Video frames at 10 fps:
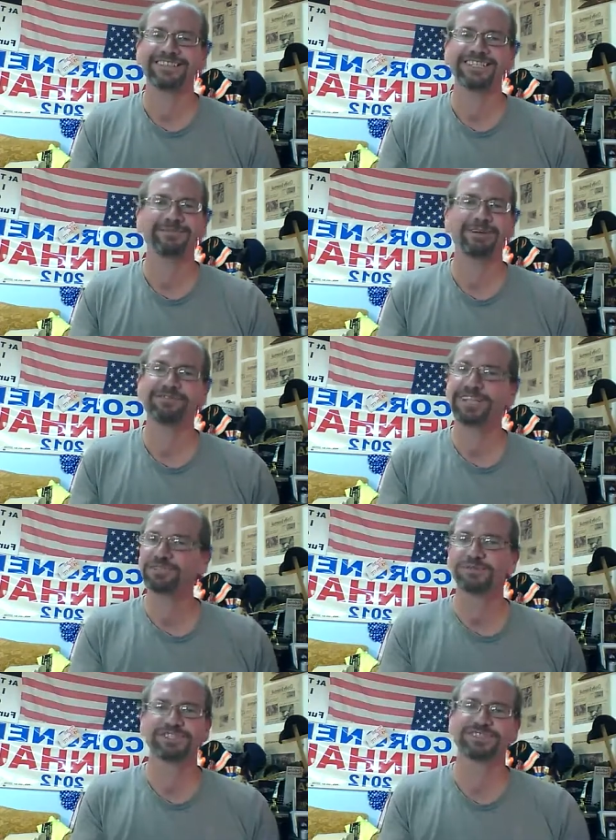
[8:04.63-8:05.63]
You know, my
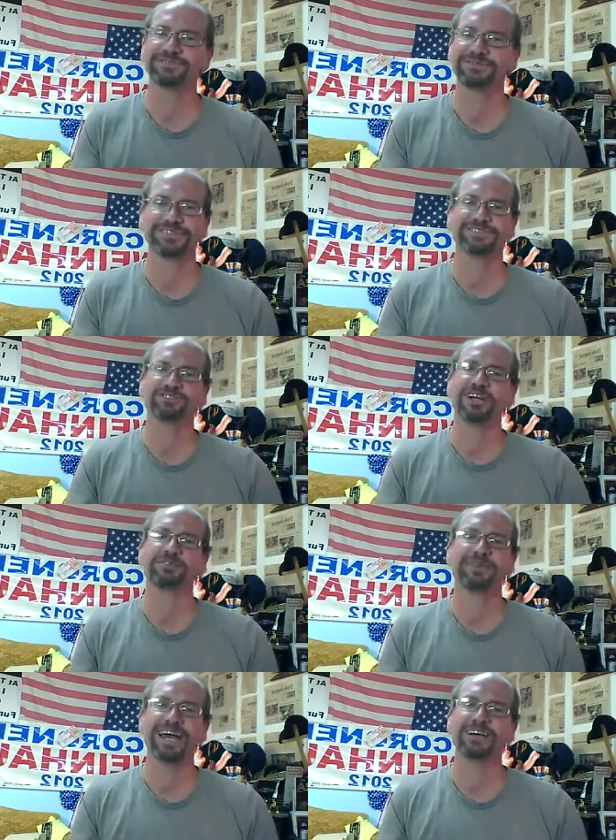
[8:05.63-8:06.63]
flesh wants to
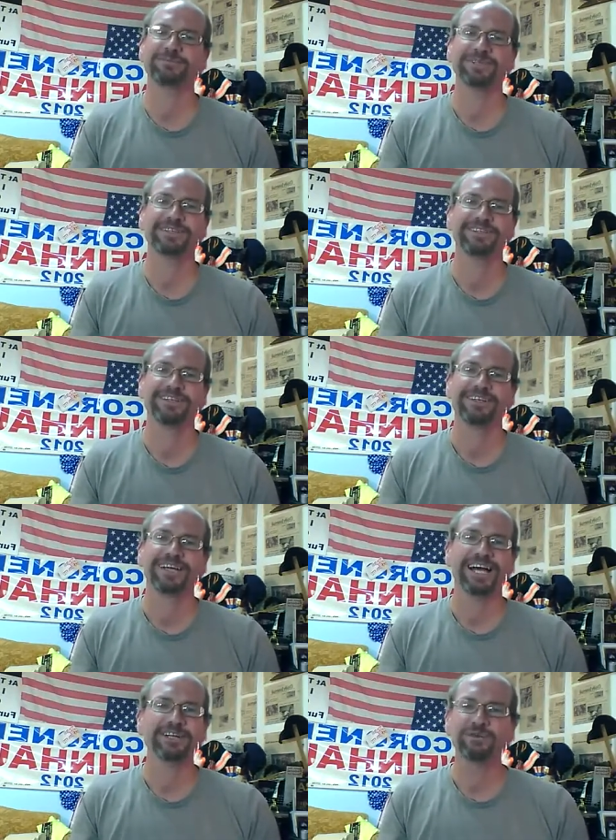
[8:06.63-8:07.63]
strike back, but
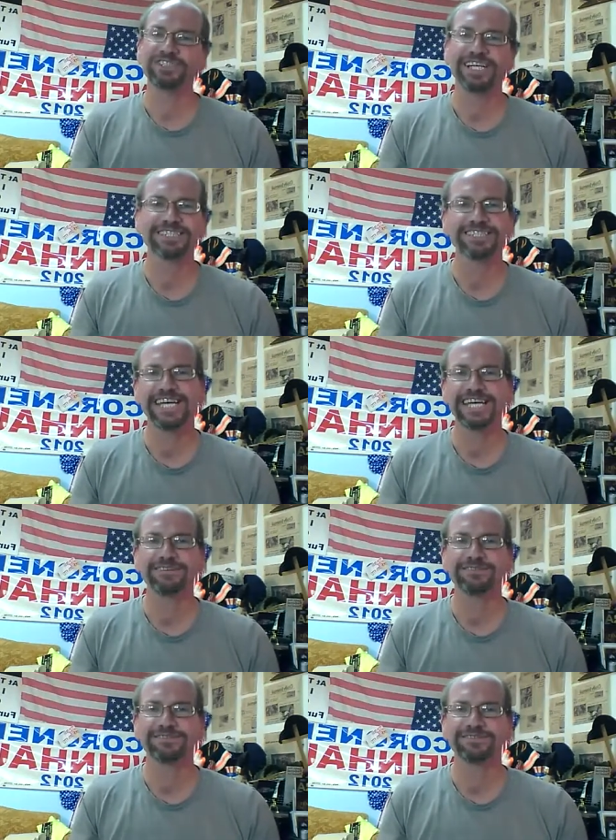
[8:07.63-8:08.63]
I know he's not
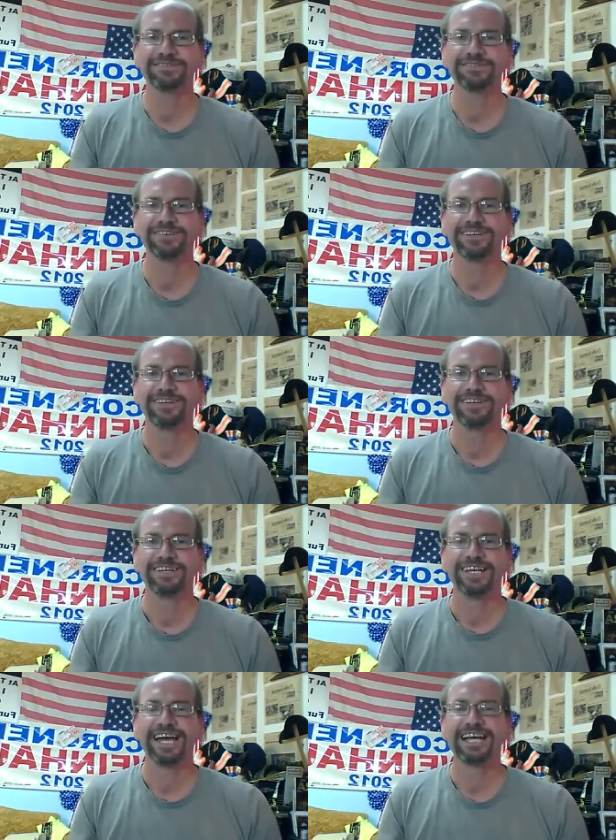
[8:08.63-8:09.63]
saved.
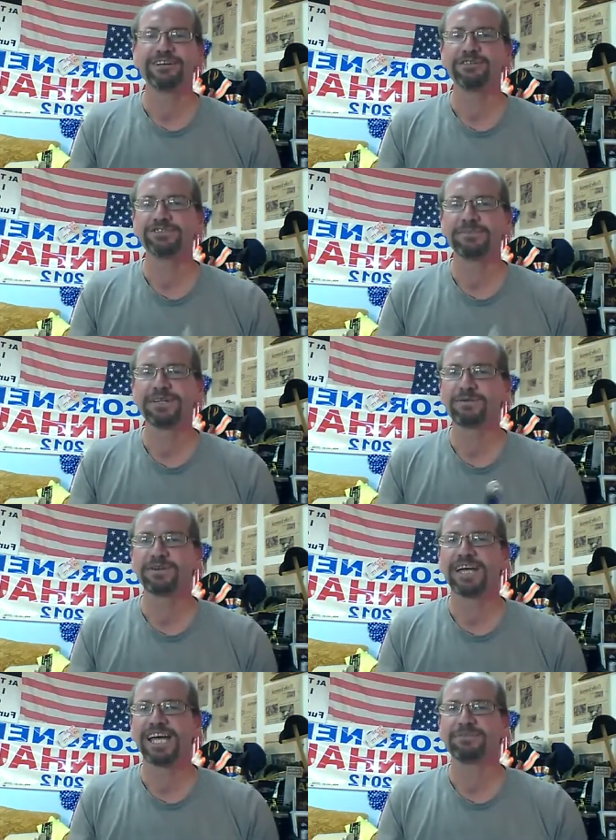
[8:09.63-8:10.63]
I know if something were
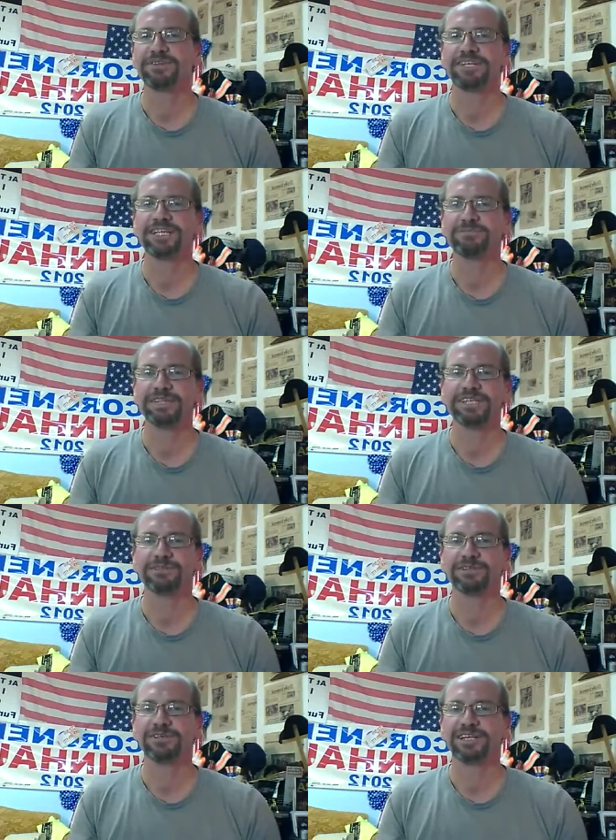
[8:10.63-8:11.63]
to happen to him, that he
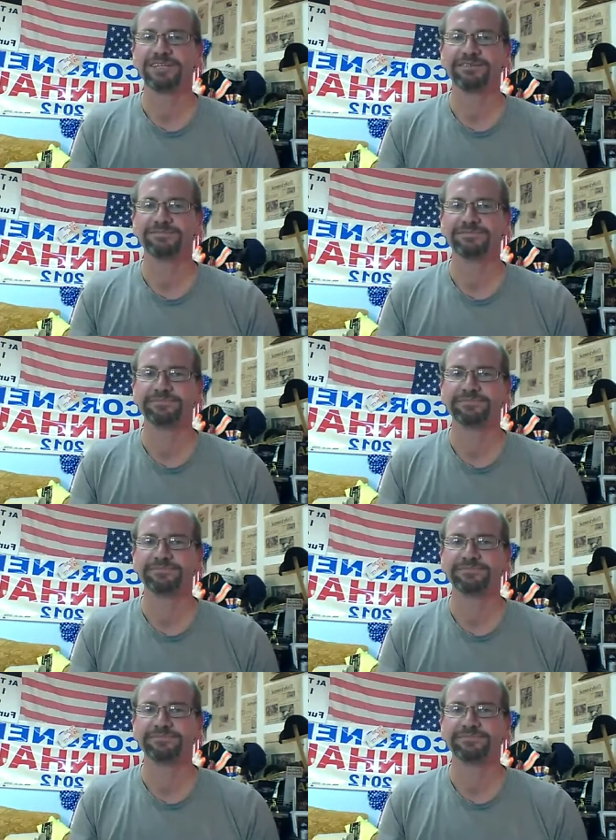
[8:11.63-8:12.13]
would go to hell.